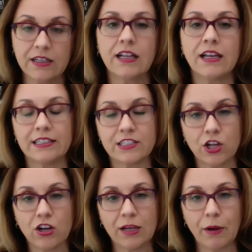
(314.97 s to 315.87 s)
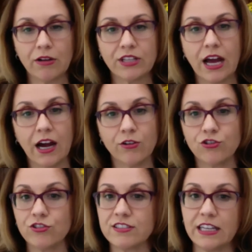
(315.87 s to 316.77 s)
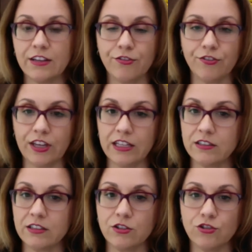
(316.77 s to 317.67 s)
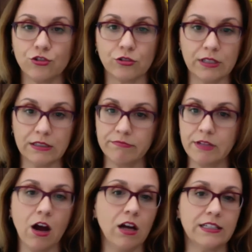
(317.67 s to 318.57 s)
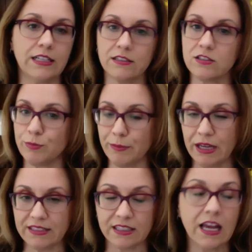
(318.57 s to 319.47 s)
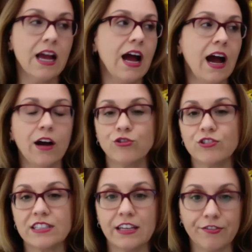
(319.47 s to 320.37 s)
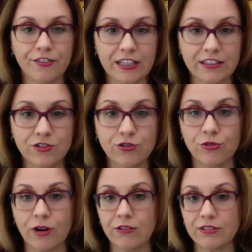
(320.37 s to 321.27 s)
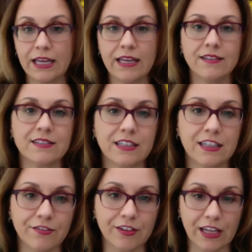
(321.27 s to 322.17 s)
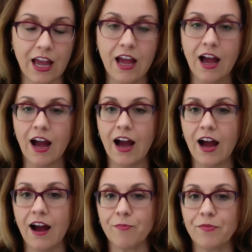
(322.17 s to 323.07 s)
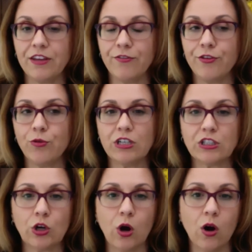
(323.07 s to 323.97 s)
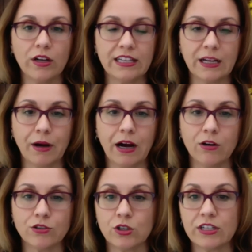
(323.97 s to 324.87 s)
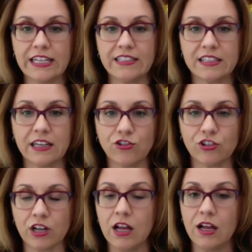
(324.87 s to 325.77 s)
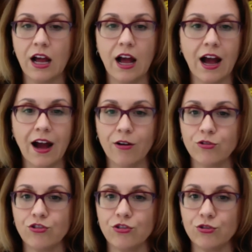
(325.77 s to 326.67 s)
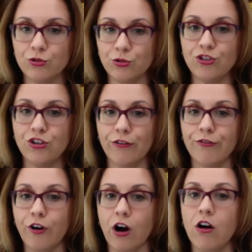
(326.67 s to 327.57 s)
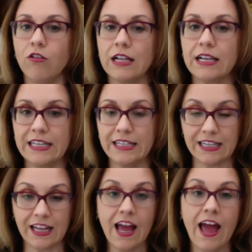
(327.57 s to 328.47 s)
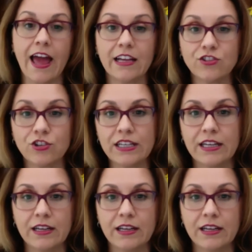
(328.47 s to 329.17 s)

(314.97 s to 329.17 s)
let's talk about how to stay fit during the holidays. Super basic. How to stay fit throughout Thanksgiving. If you are talking about organization, how to do your fall cleaning. Actually,